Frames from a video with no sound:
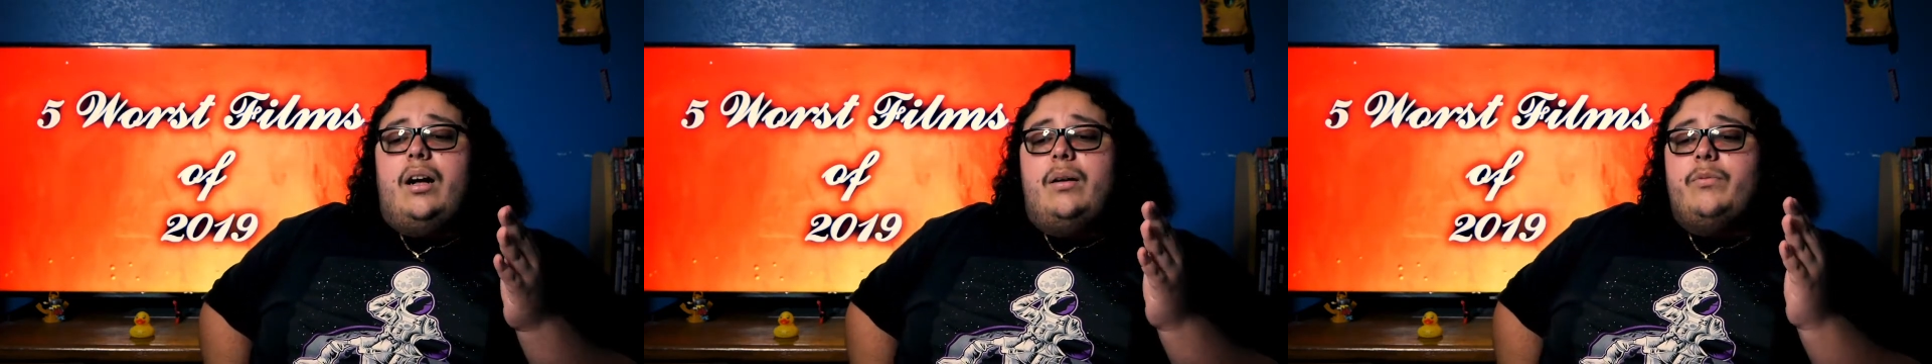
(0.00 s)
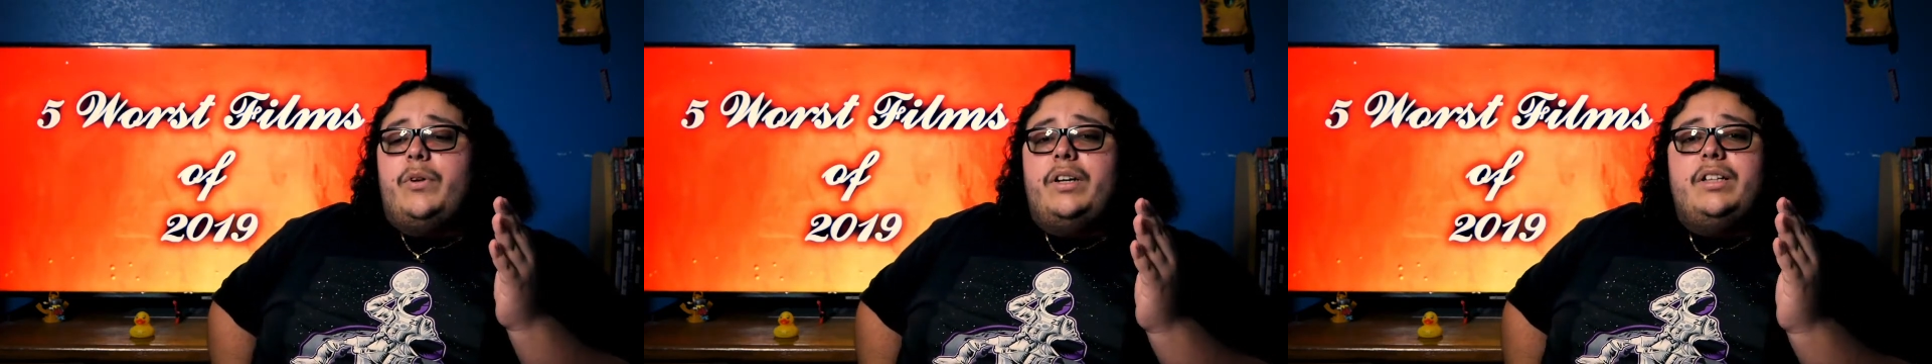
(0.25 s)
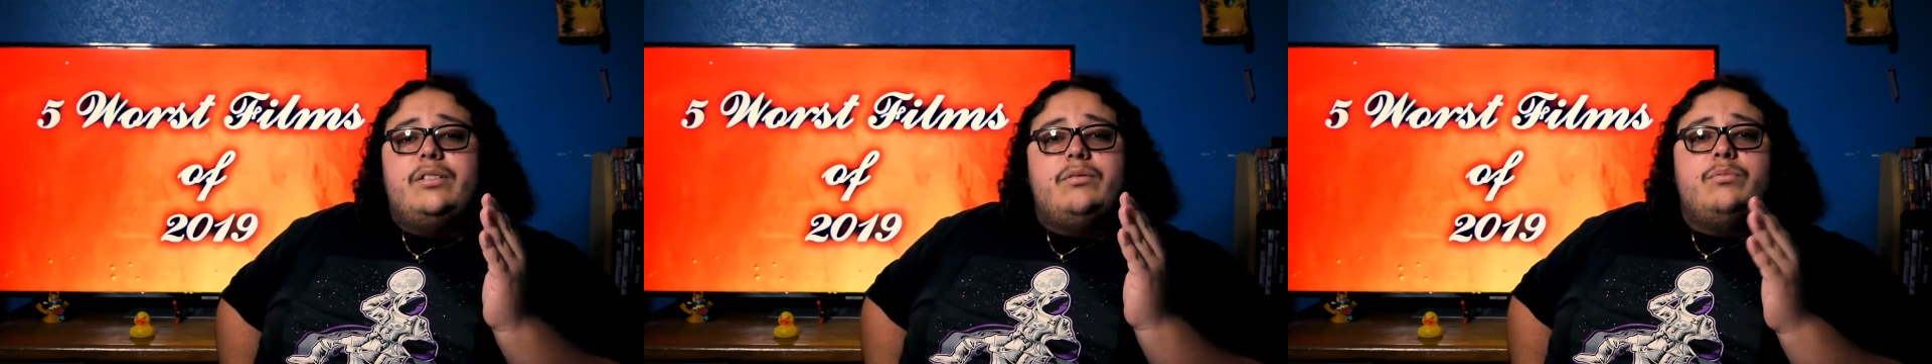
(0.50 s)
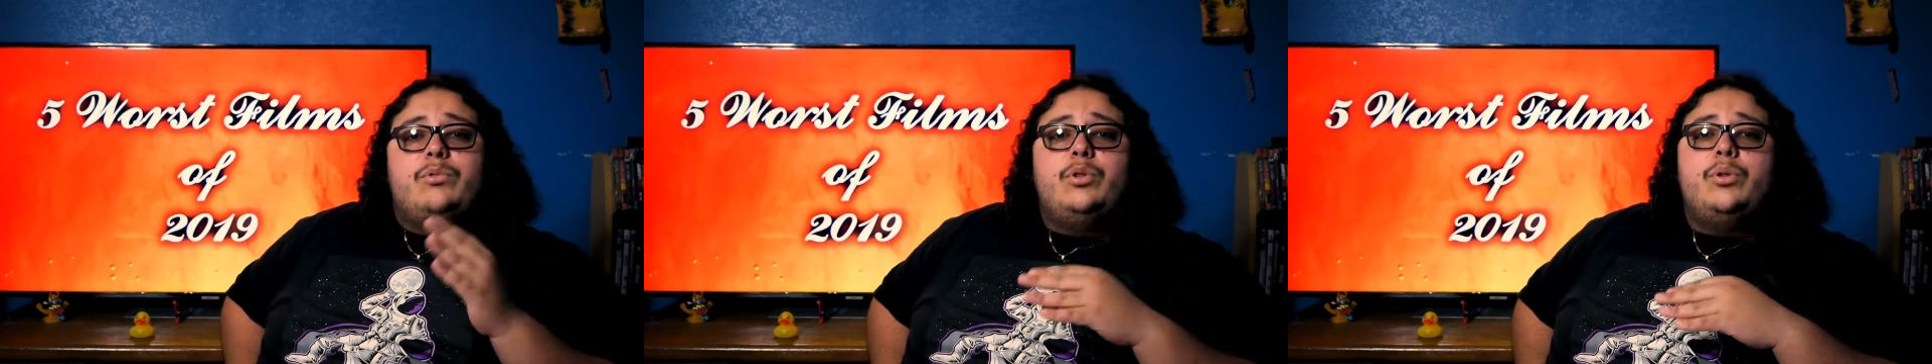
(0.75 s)
for any
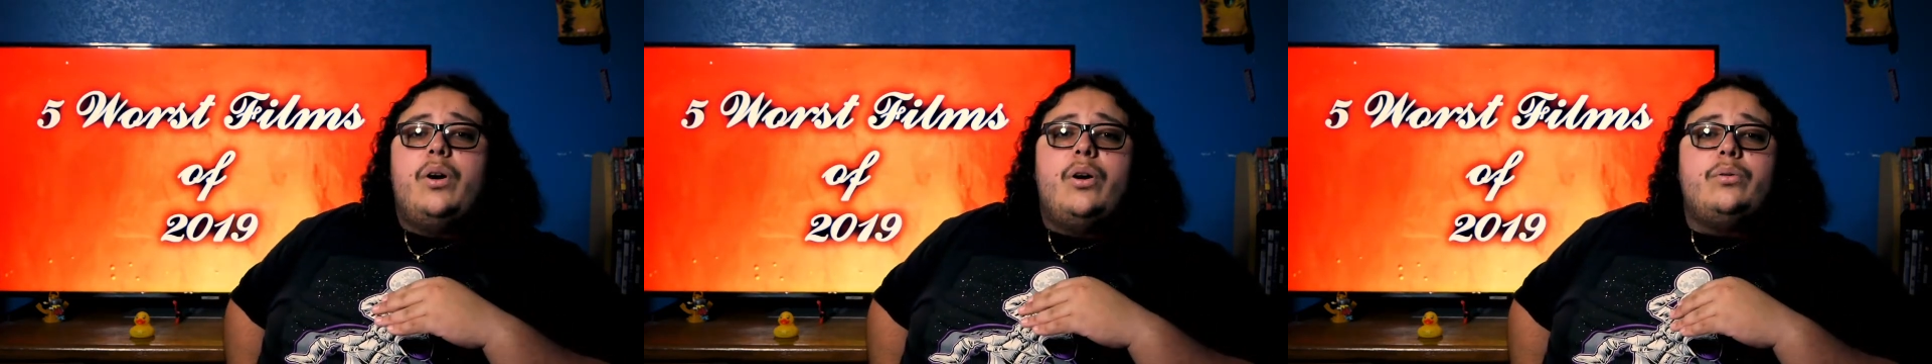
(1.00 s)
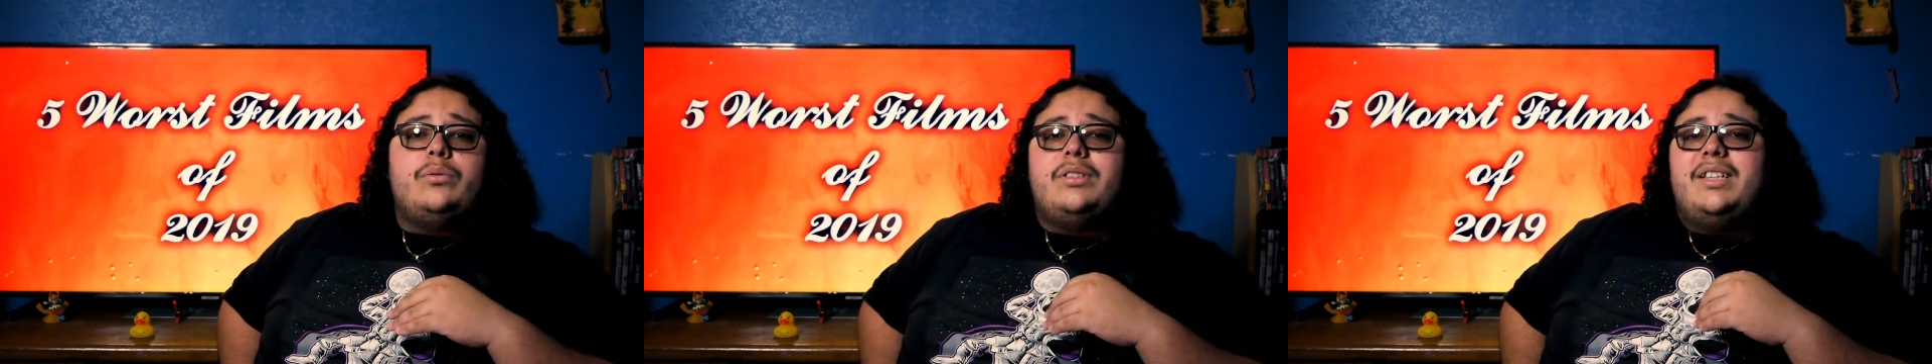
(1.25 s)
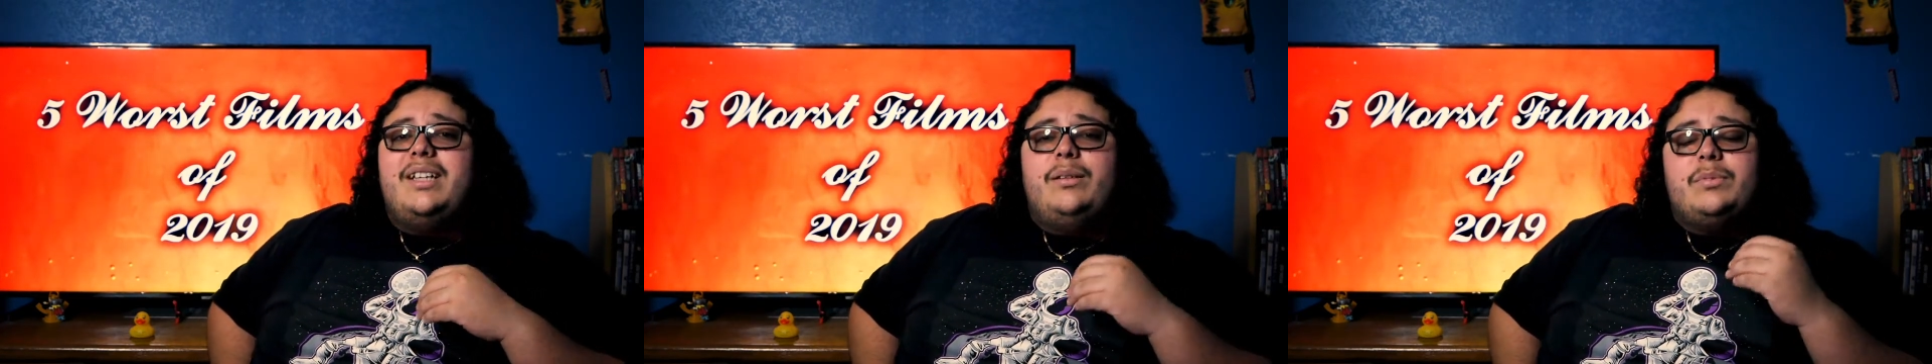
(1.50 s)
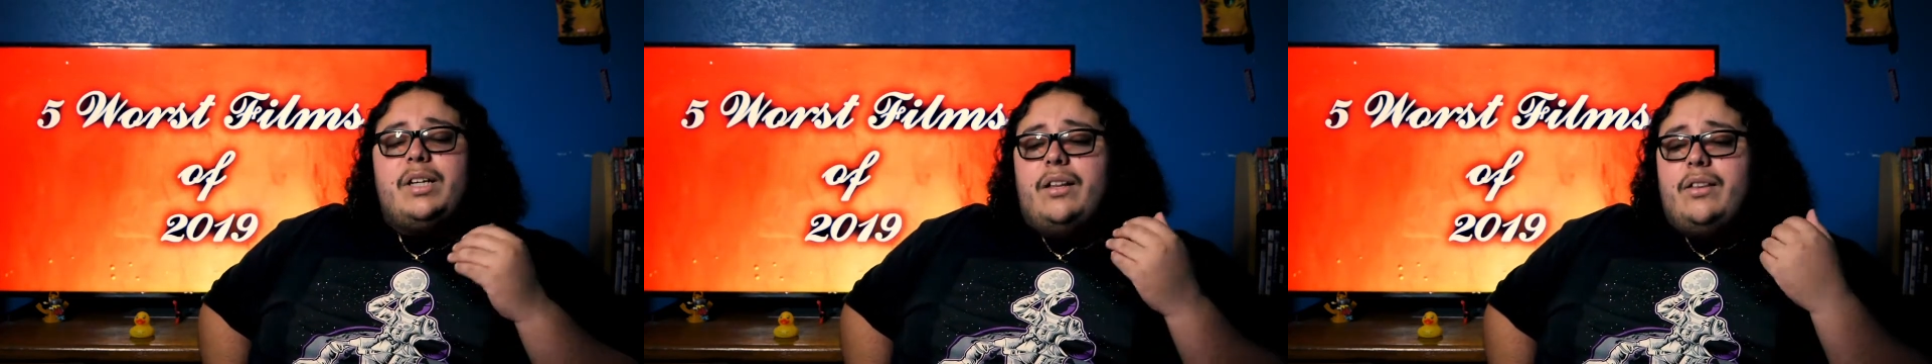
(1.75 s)
duos,
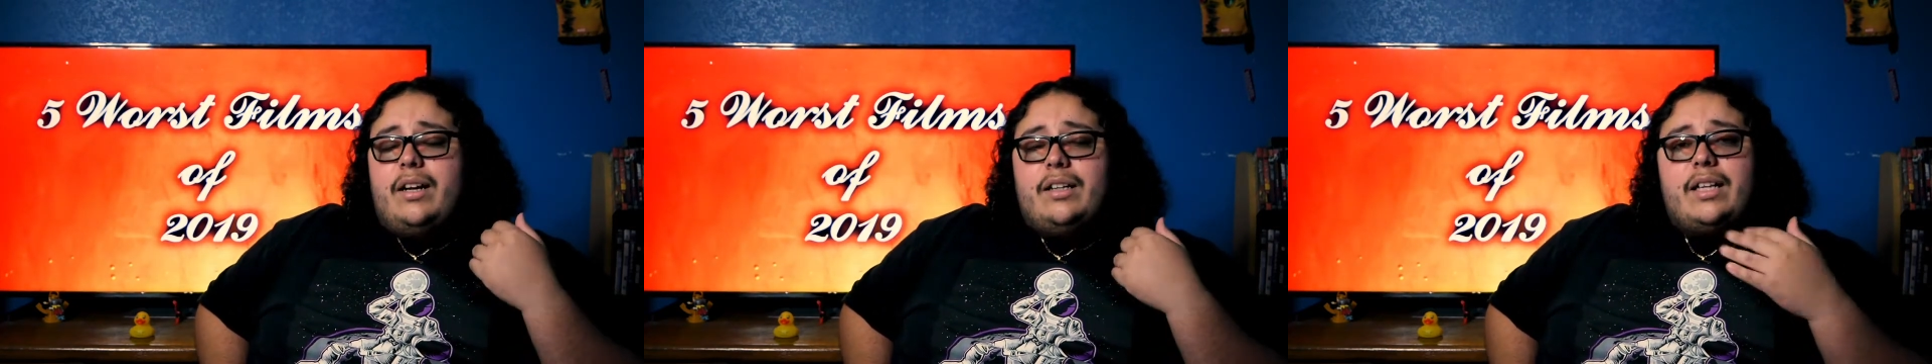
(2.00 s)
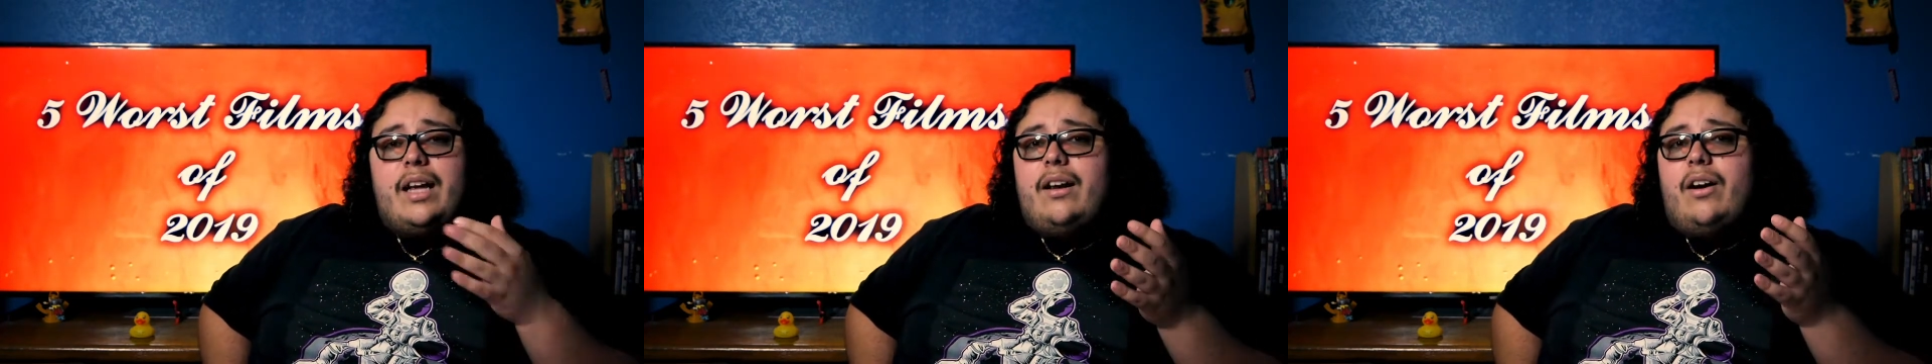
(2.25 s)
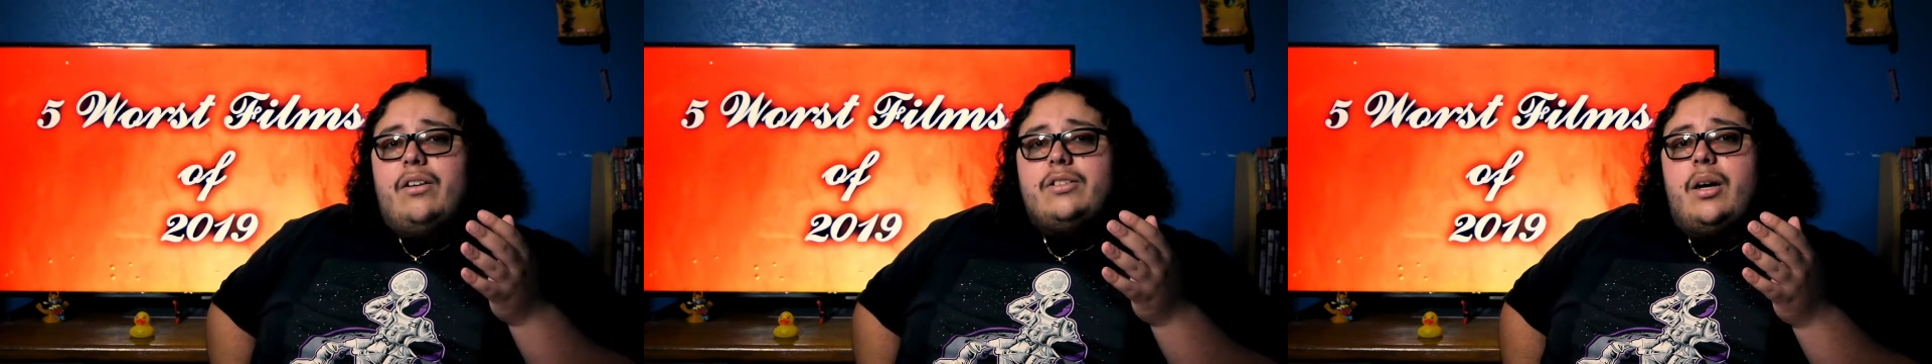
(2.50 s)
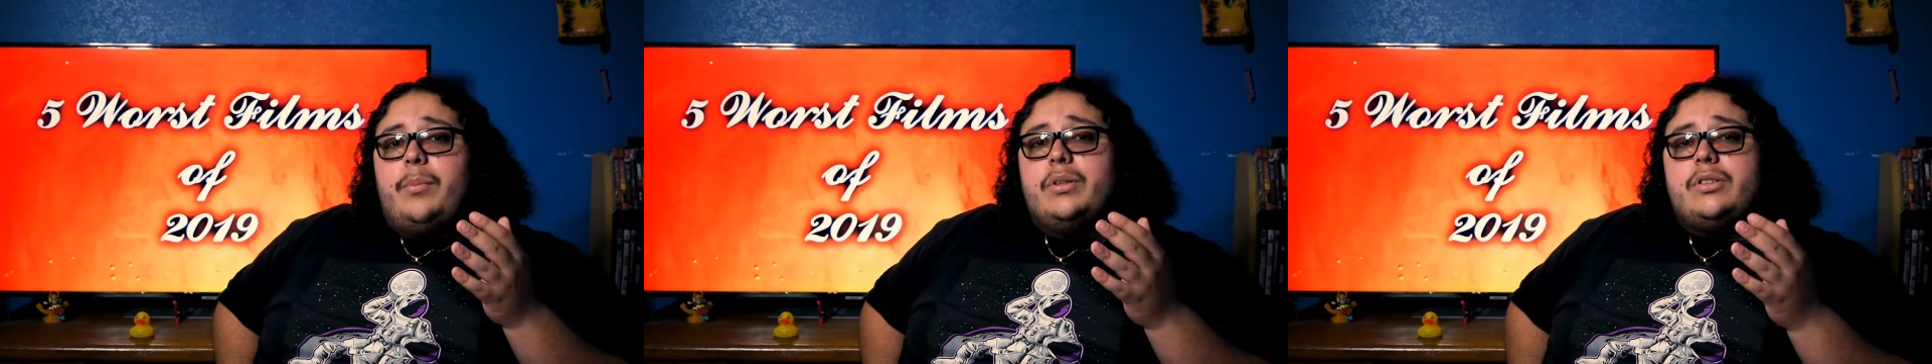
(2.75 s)
teams, anything like that, all
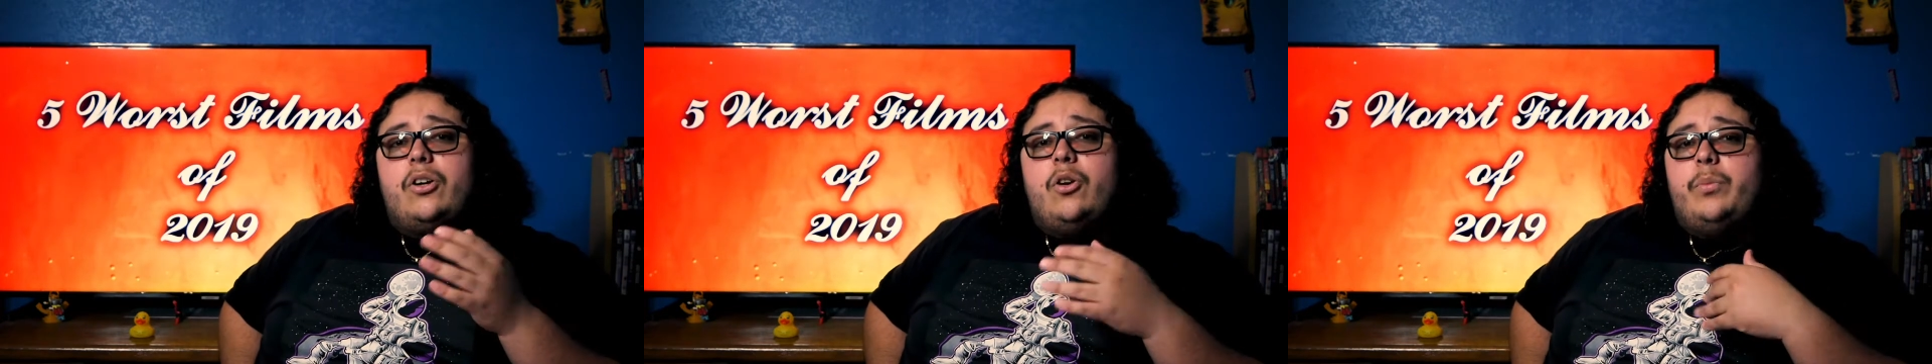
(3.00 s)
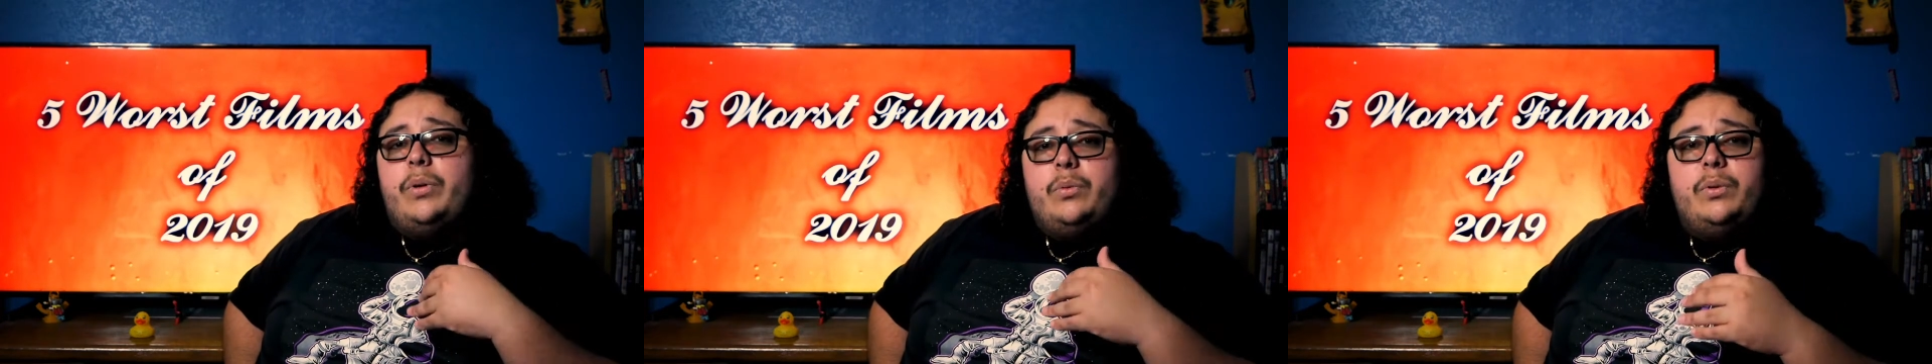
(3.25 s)
topics are open.